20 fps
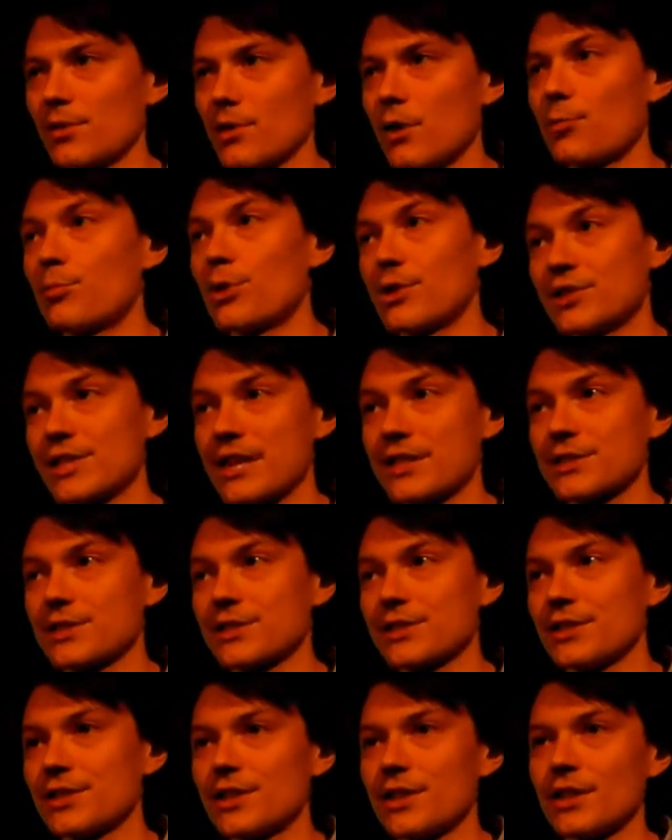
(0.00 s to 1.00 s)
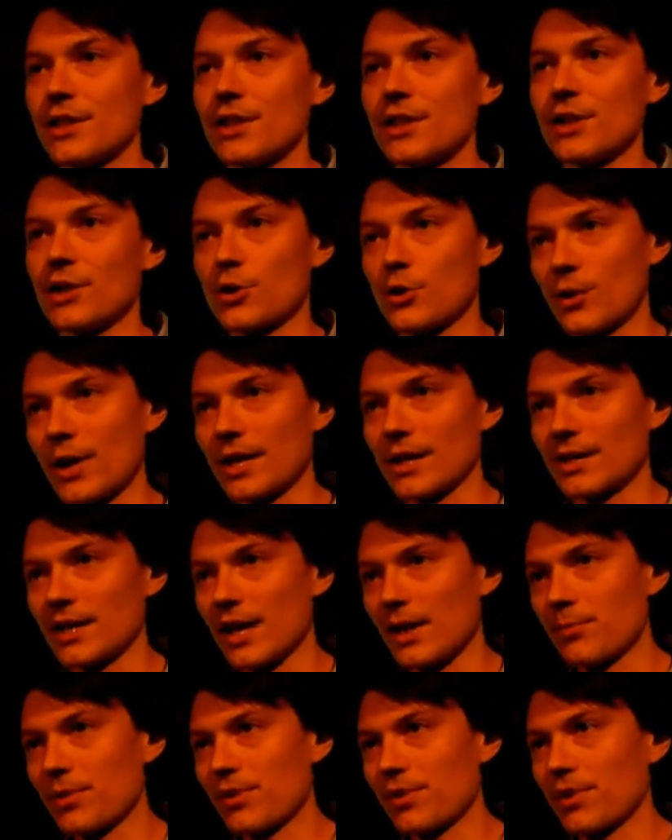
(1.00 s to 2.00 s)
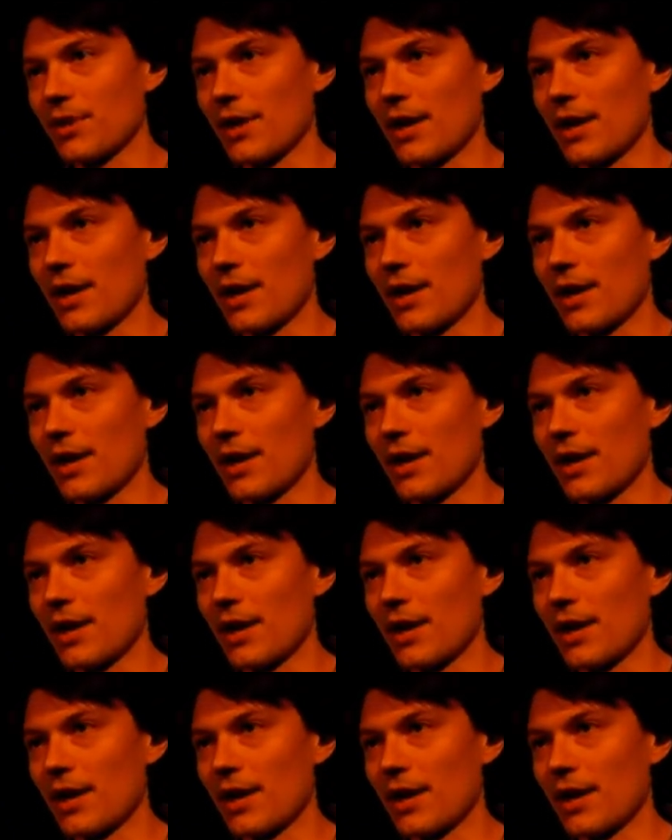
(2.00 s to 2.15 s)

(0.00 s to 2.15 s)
or project the correct depth